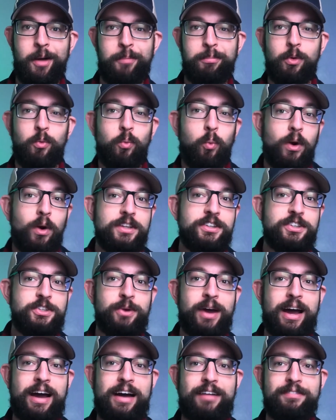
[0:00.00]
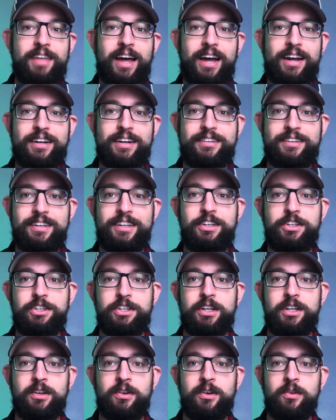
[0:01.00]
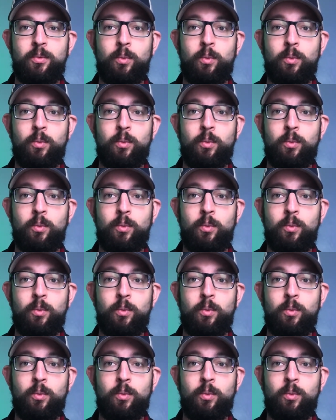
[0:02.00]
But once you have that attention,